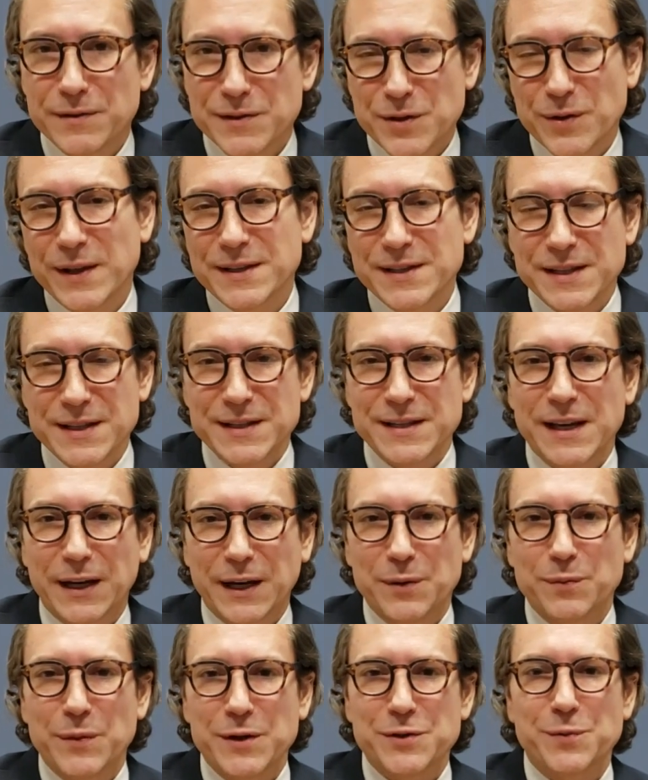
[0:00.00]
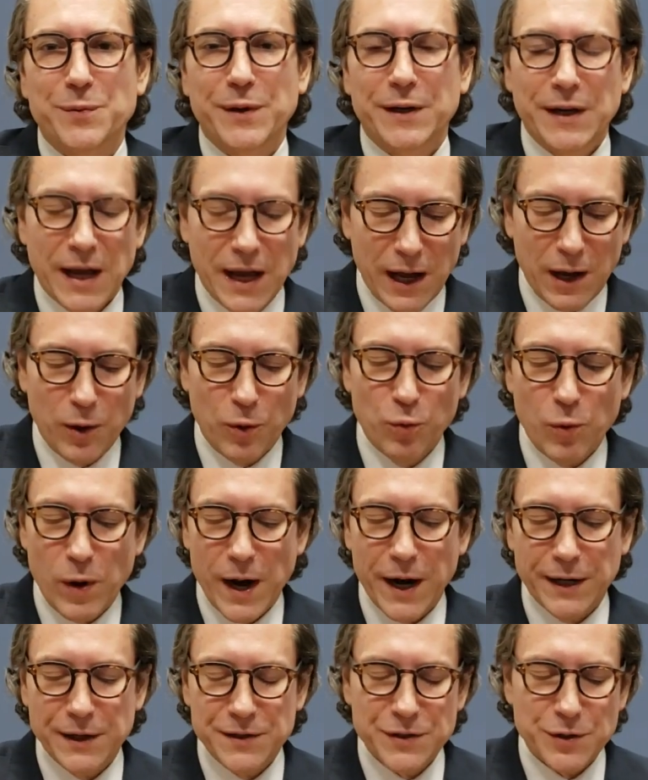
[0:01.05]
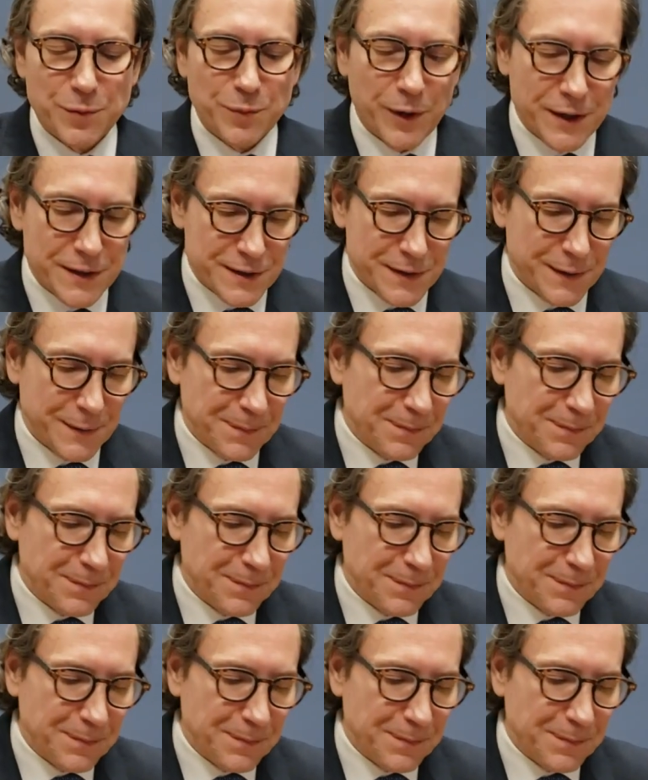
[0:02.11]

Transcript: So that's the second measurement. How wide is your breast?